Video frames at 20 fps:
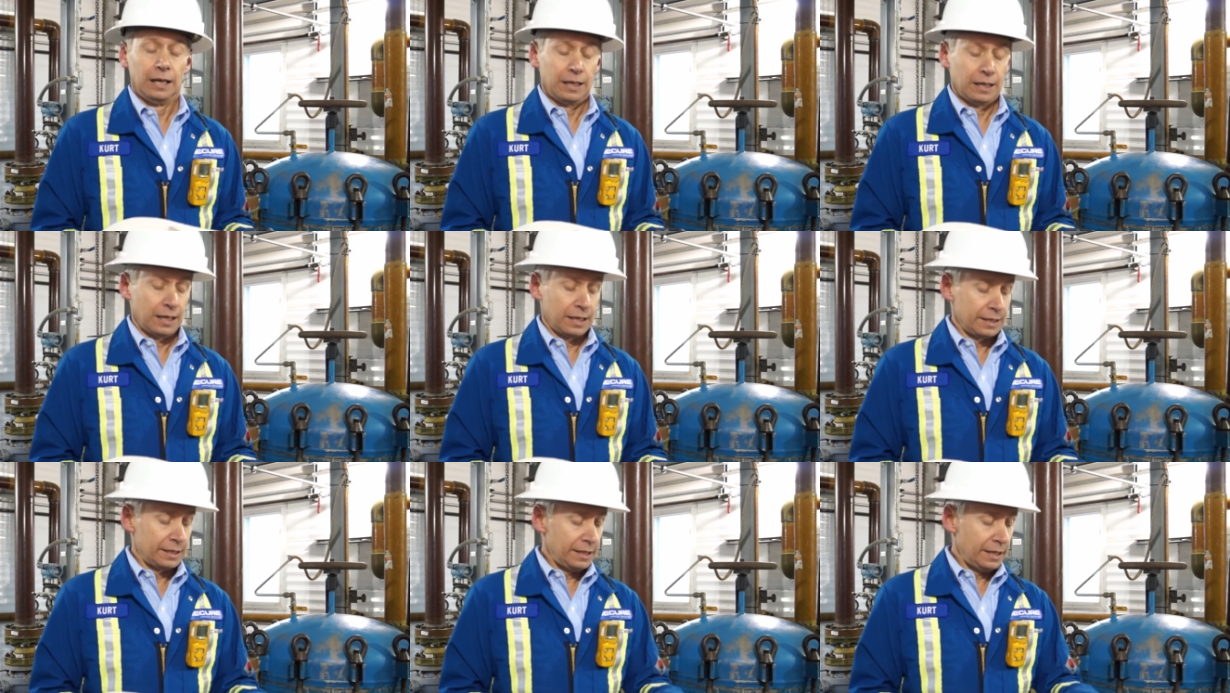
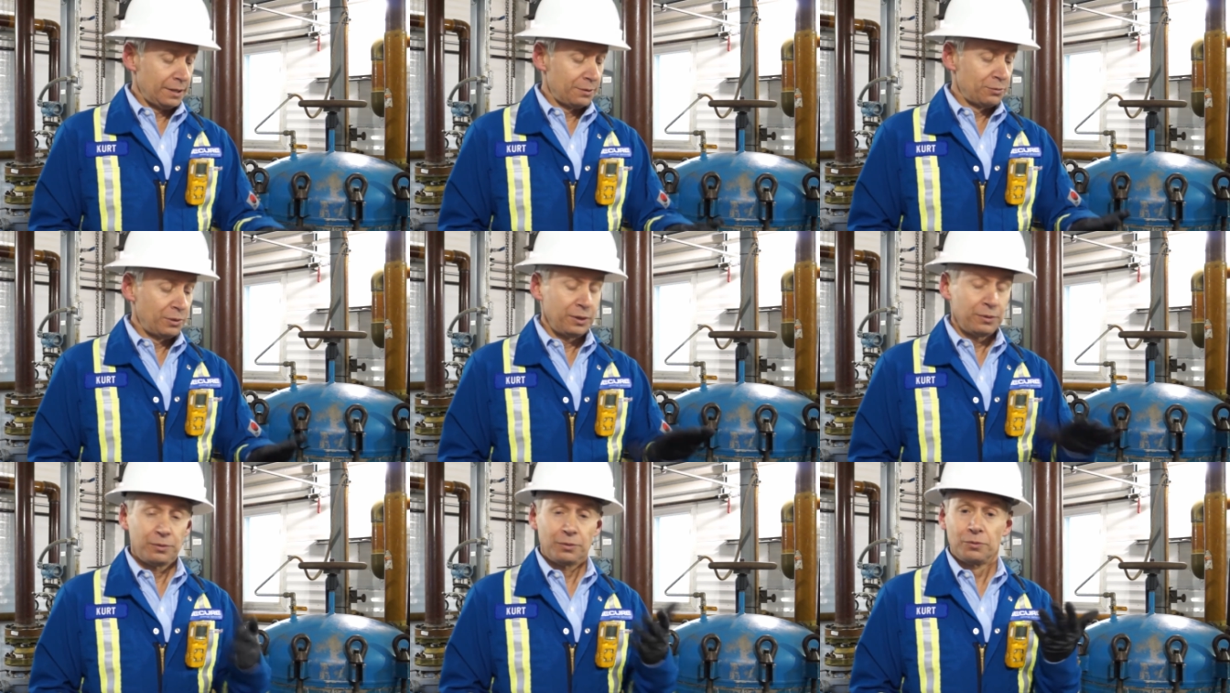Uh,
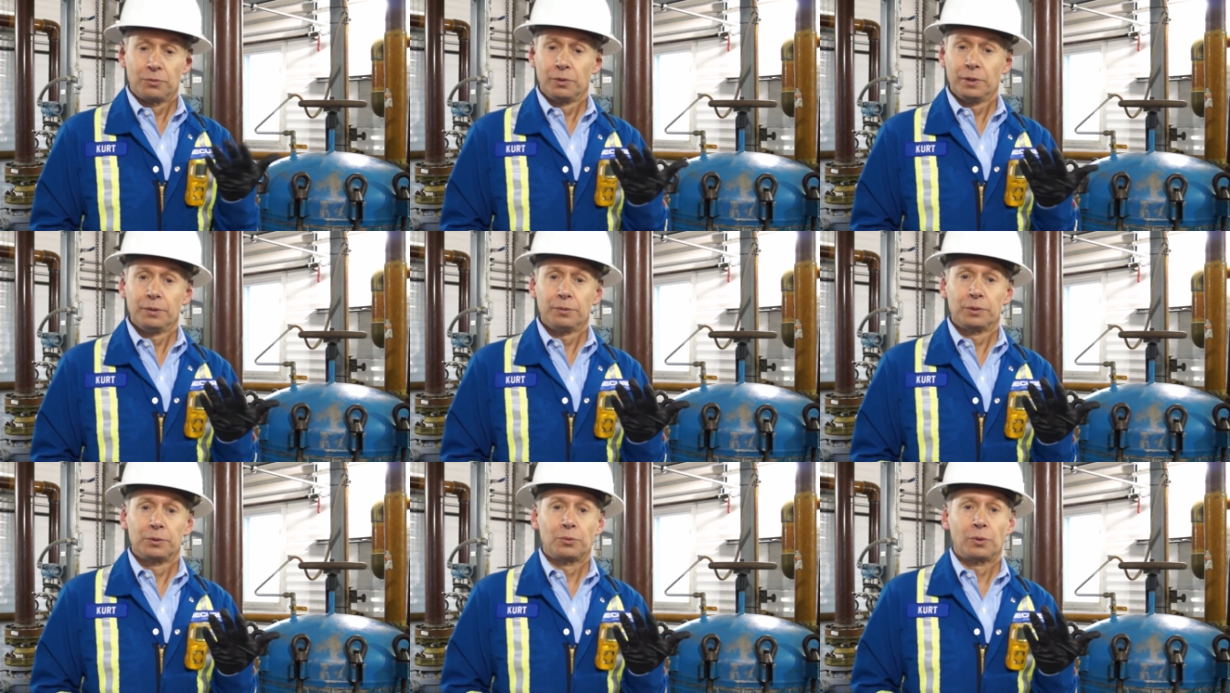again, we,
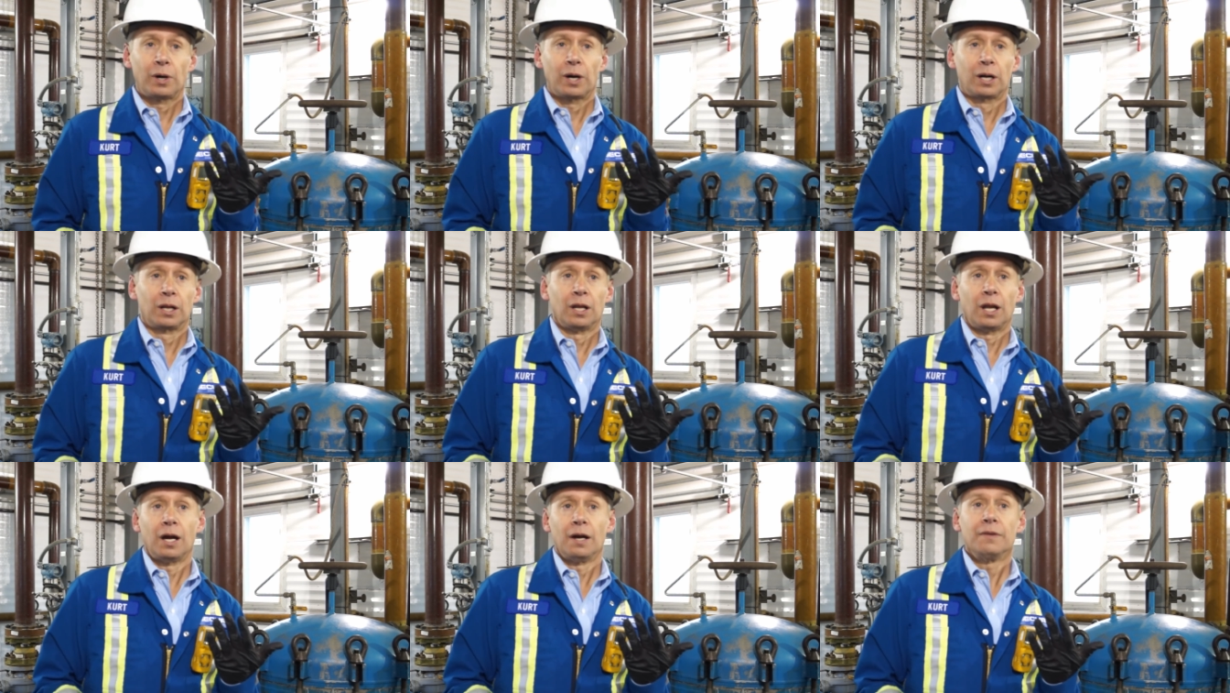we would wear
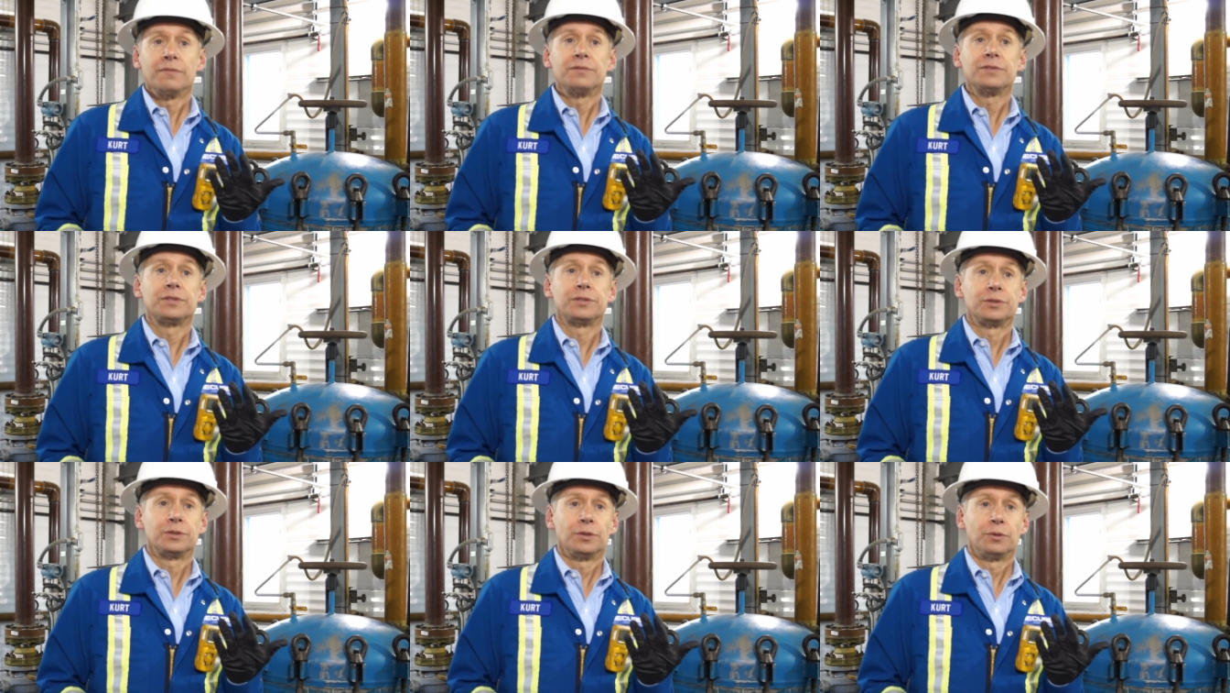
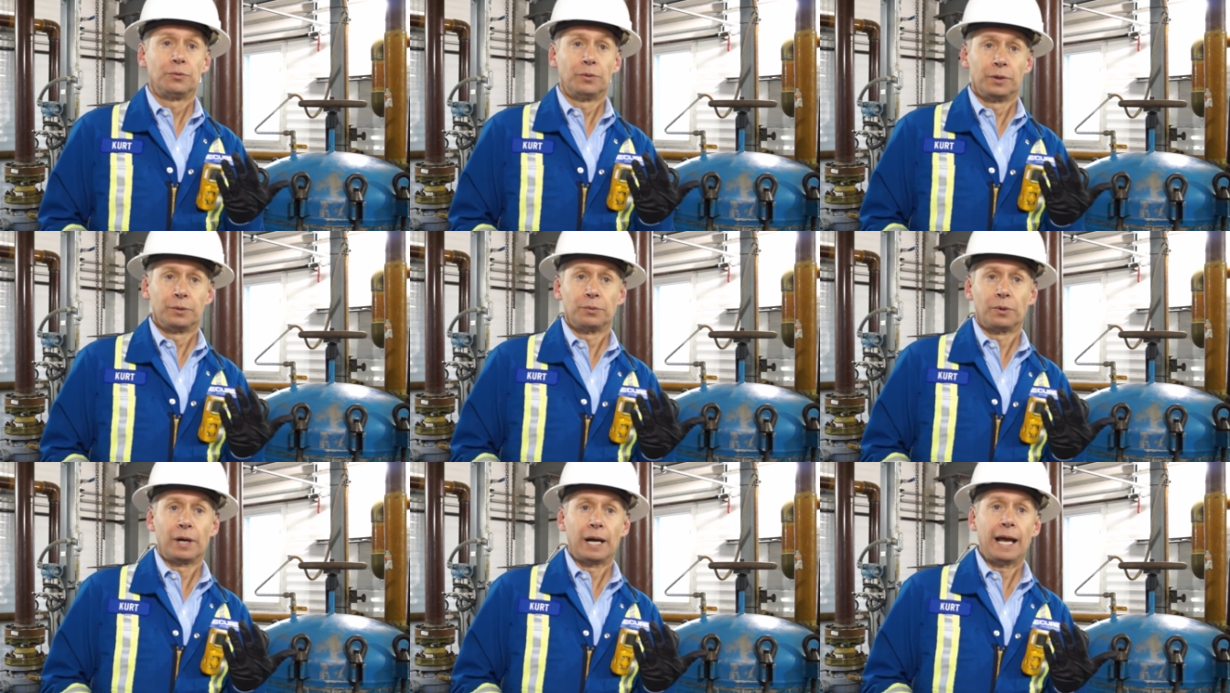gloves
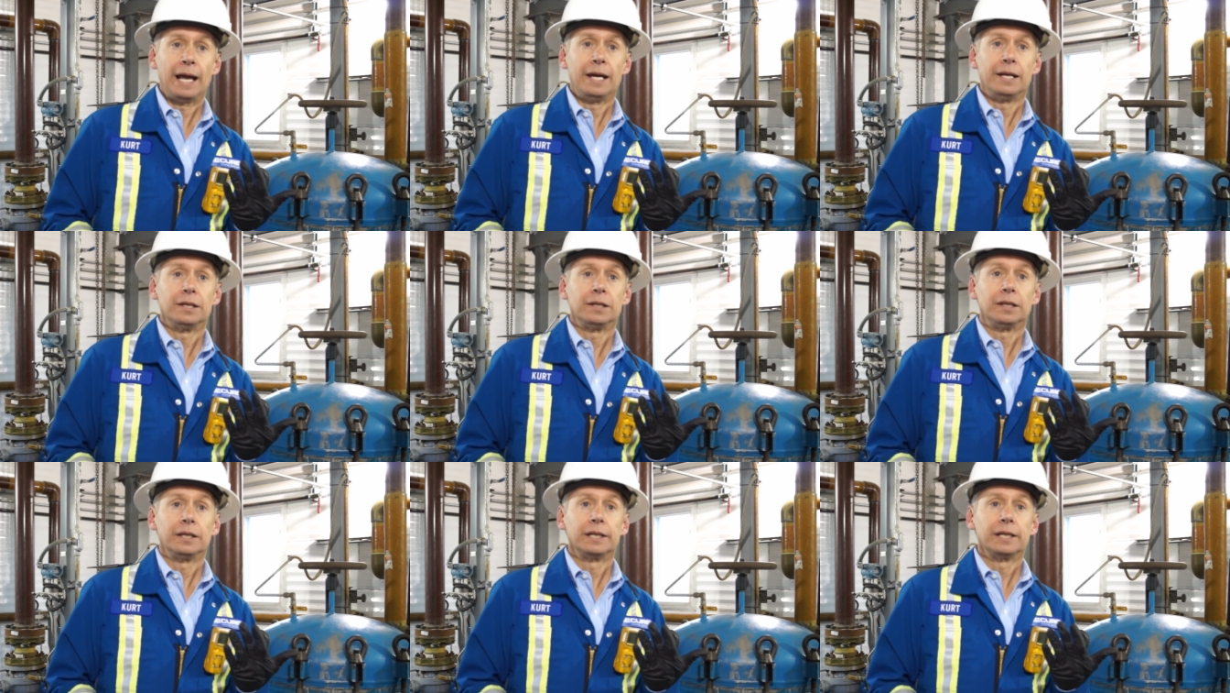when we're
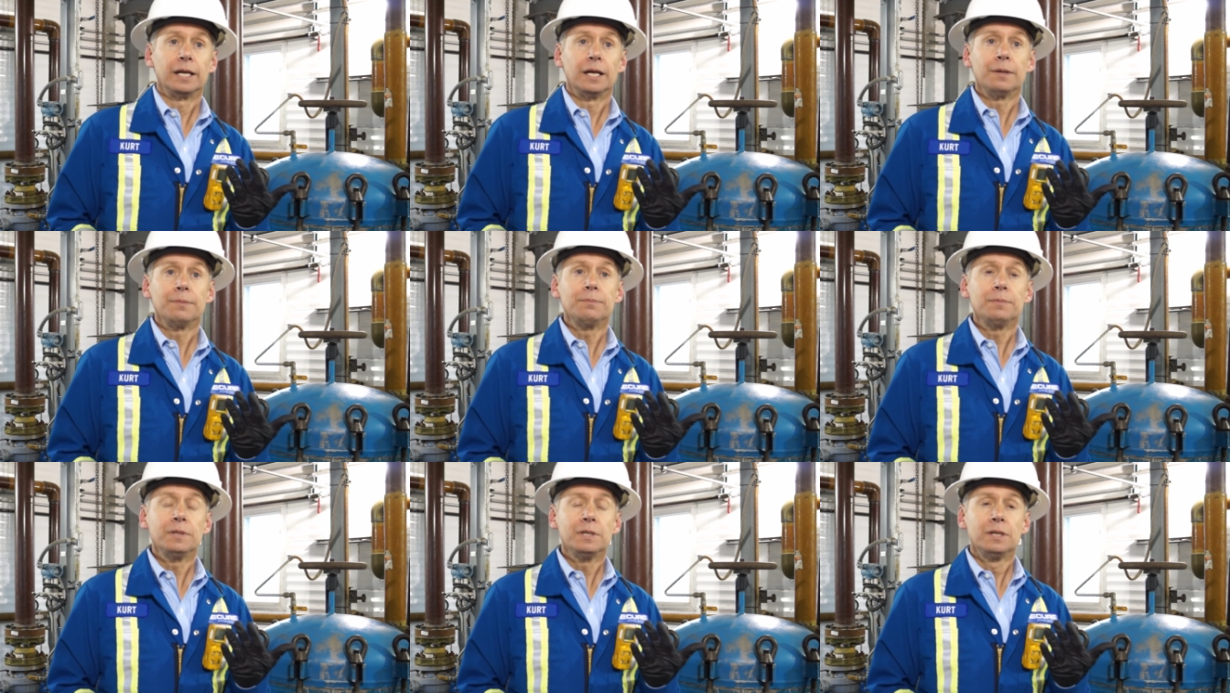handling
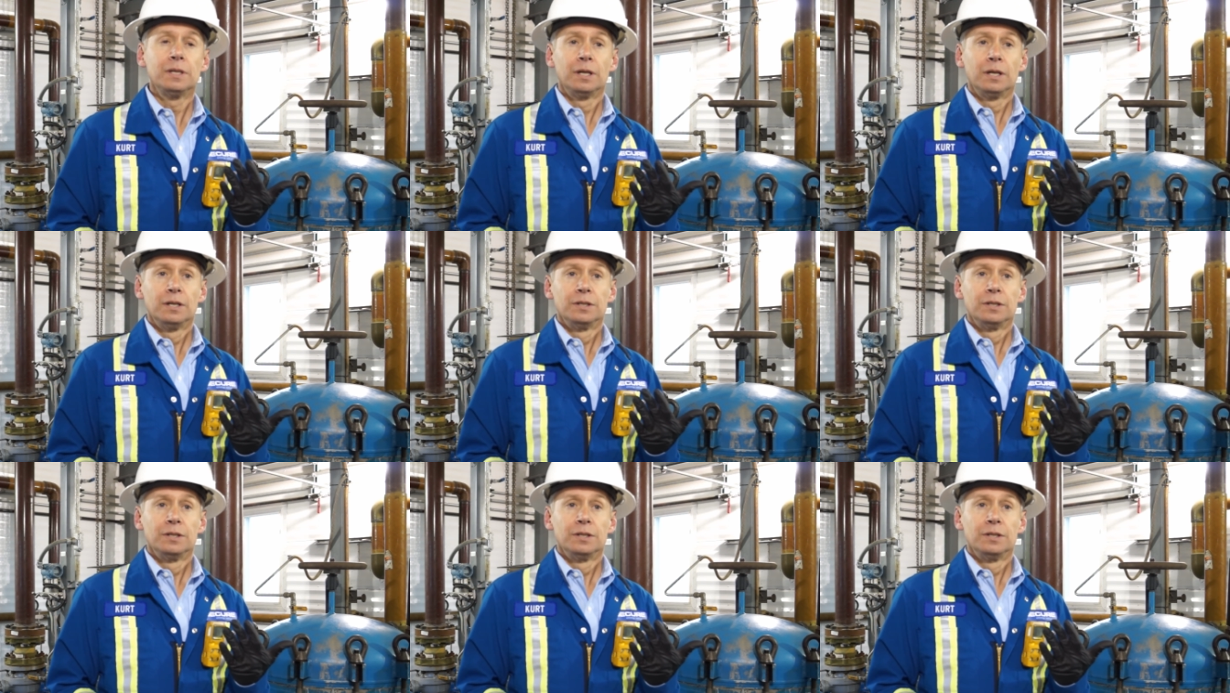them